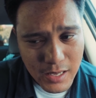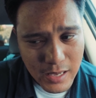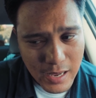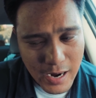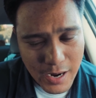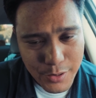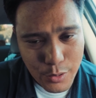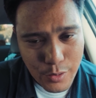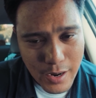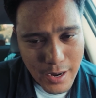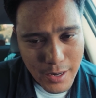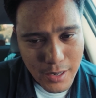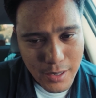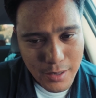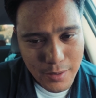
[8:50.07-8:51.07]
how do
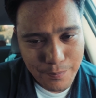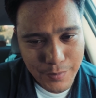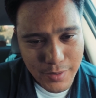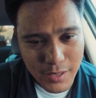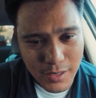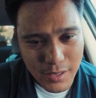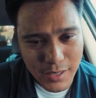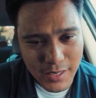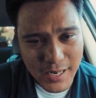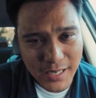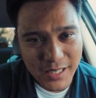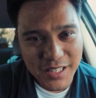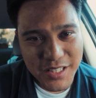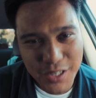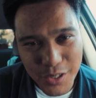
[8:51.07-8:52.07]
I get
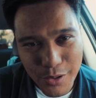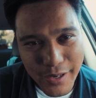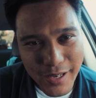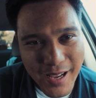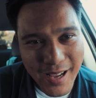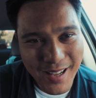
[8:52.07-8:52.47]
things going